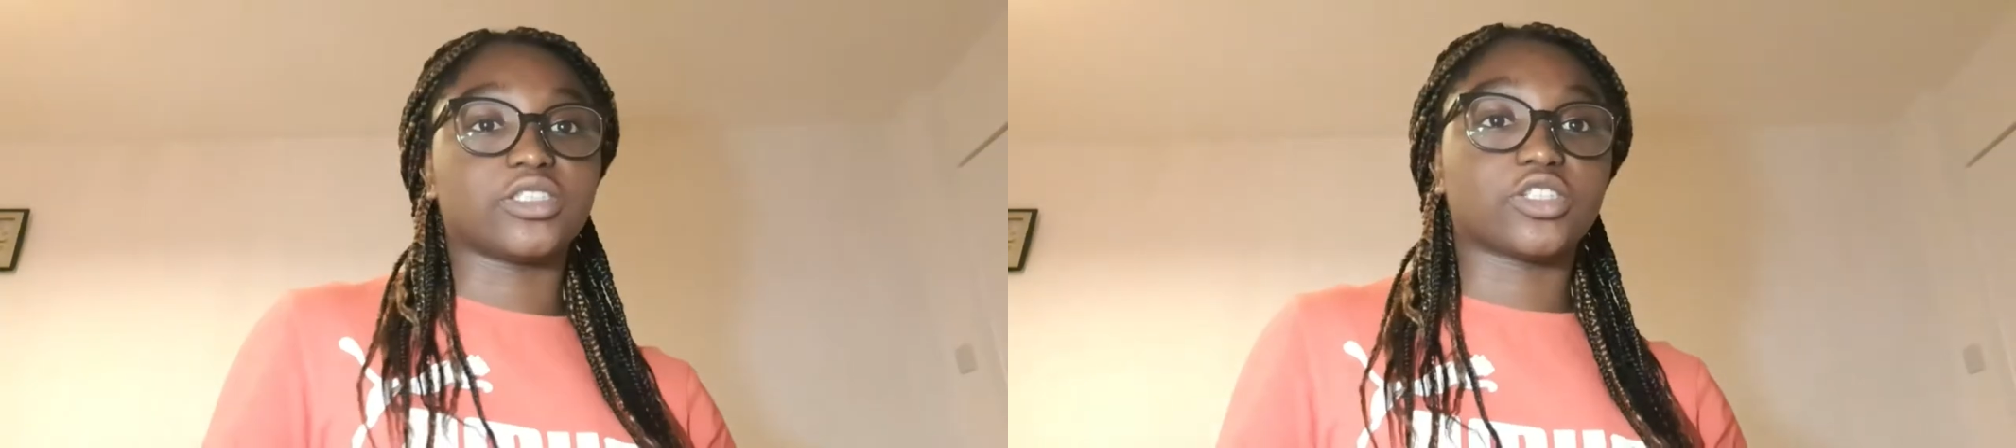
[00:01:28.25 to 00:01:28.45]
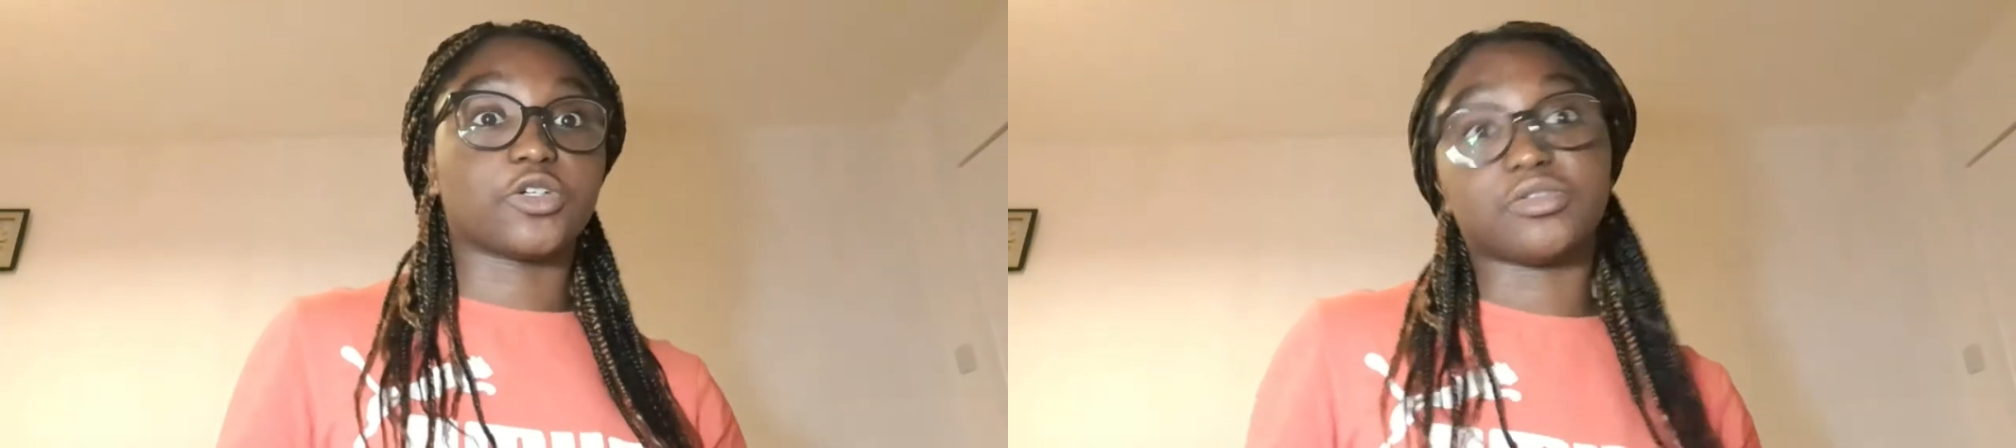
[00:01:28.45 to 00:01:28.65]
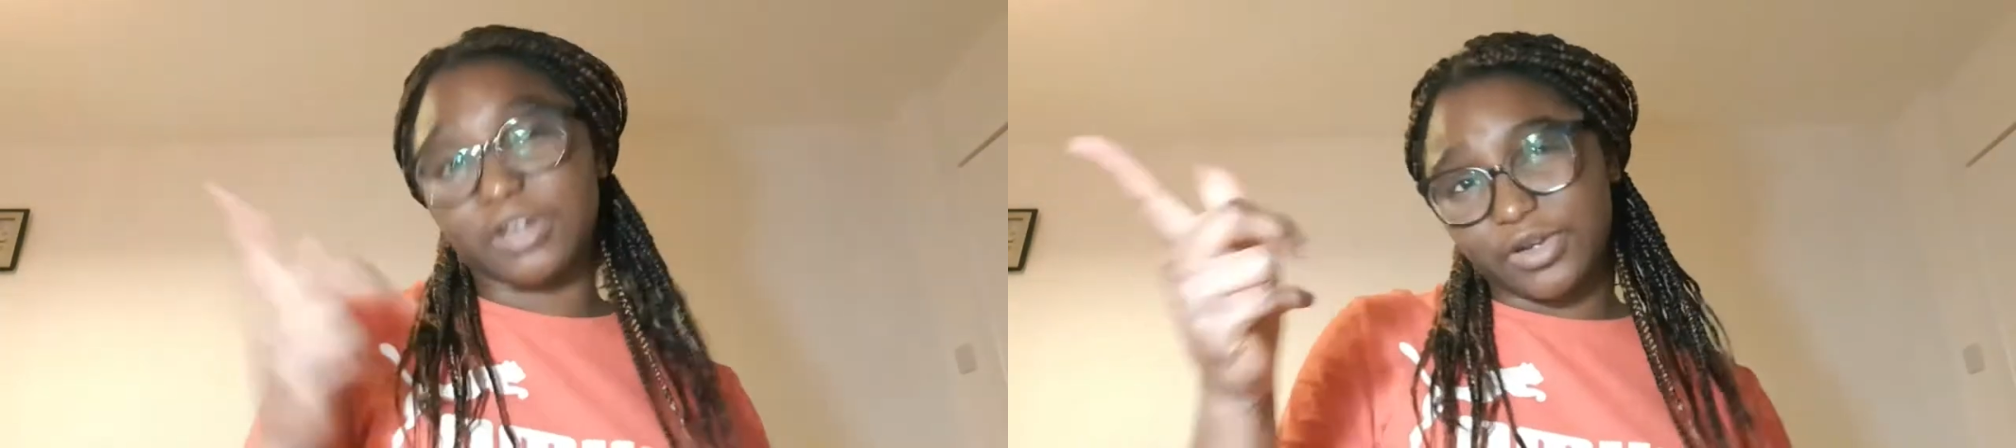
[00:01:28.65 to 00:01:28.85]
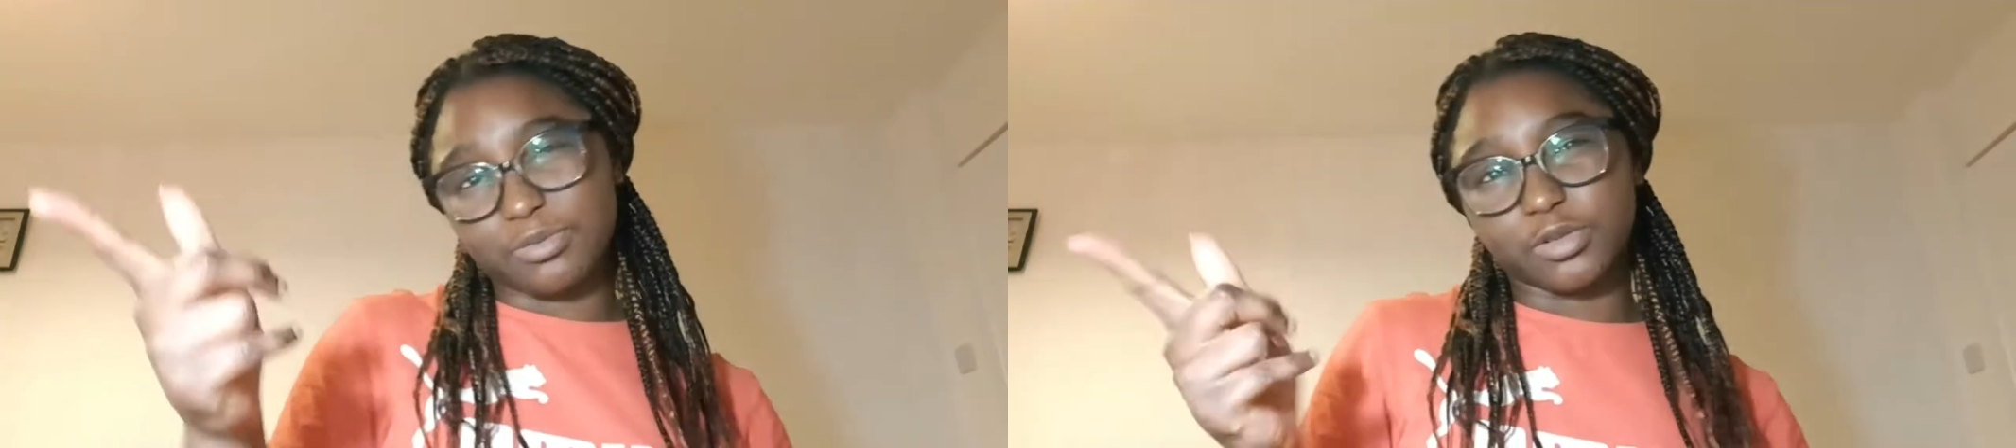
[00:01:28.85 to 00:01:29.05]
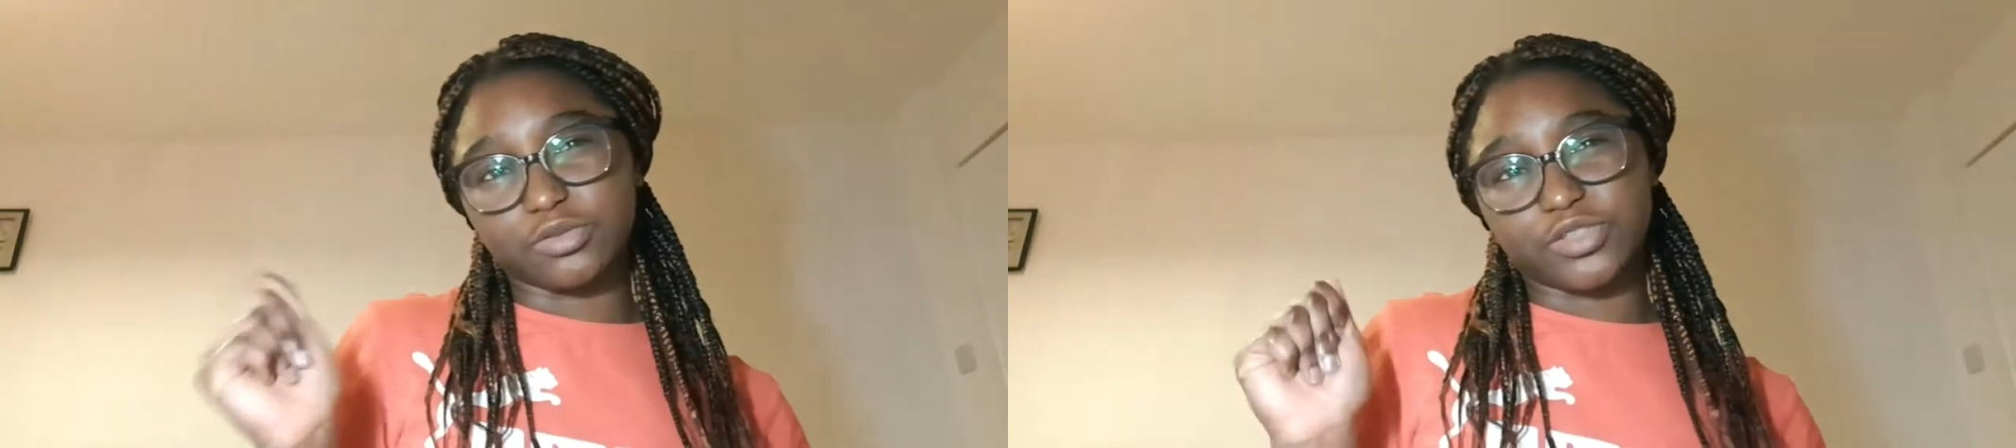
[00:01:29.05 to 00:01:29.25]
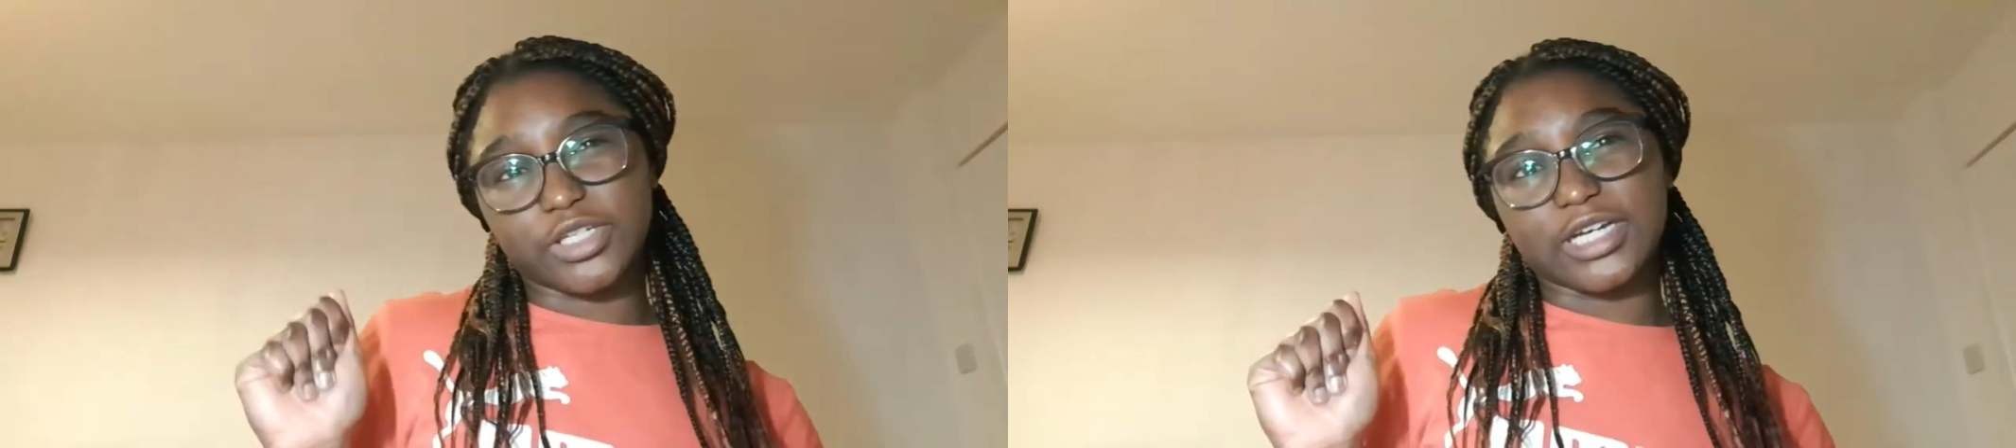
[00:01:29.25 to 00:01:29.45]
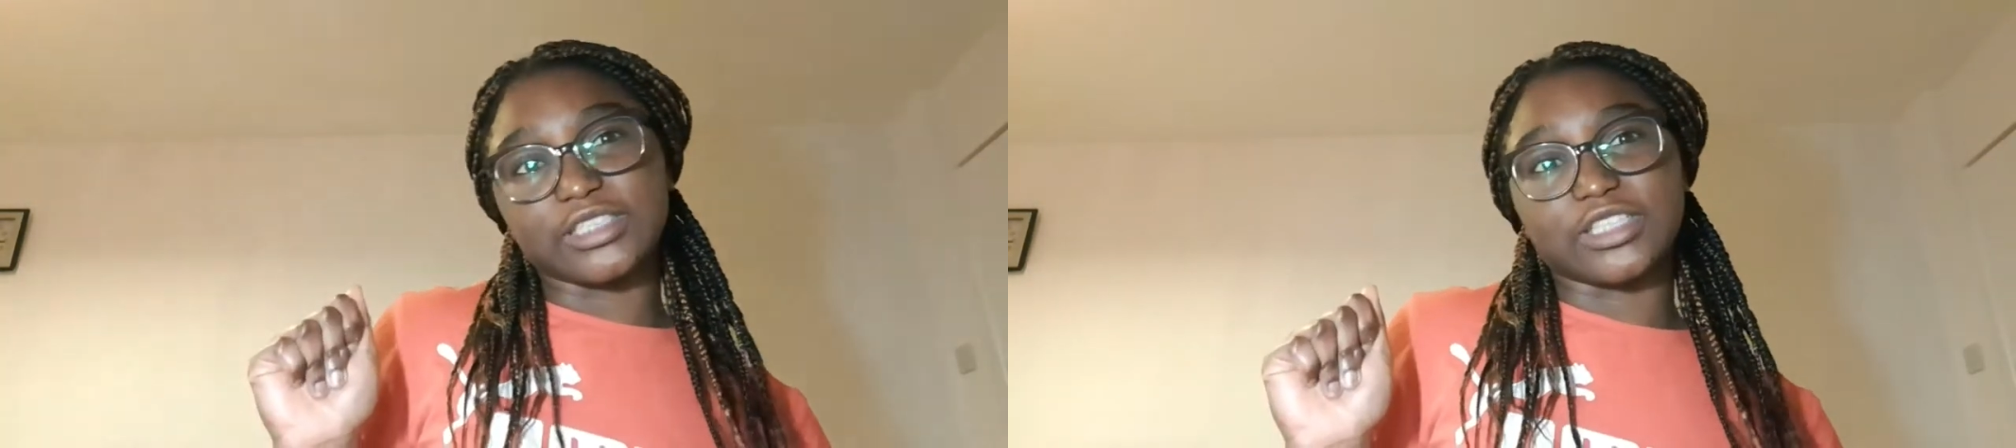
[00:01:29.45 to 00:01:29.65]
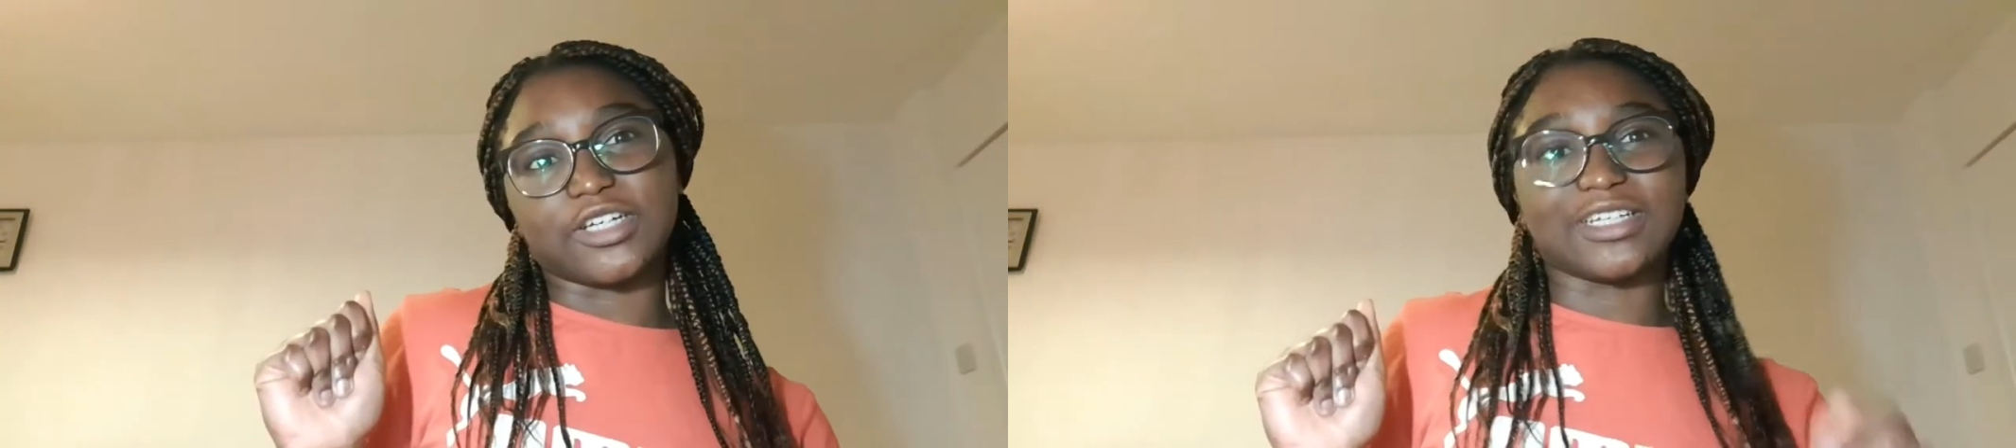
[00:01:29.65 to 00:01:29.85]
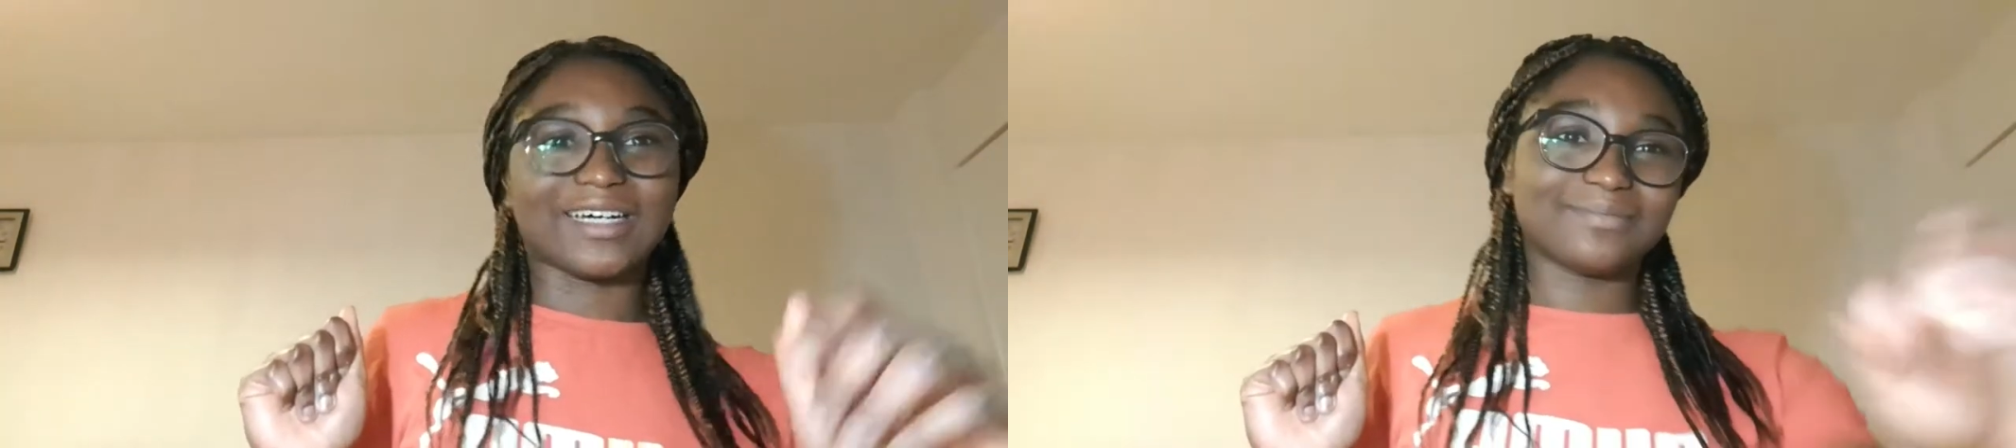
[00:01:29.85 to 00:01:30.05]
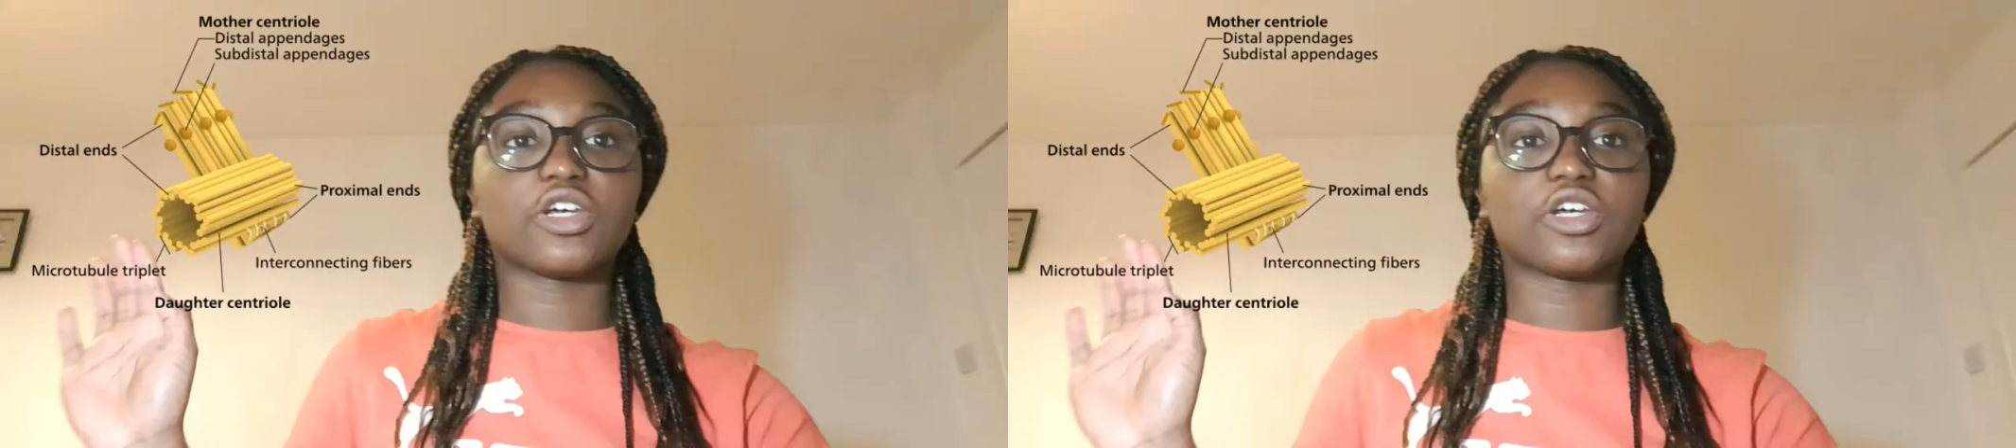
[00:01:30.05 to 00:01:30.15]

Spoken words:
So it's very important for you guys to know that.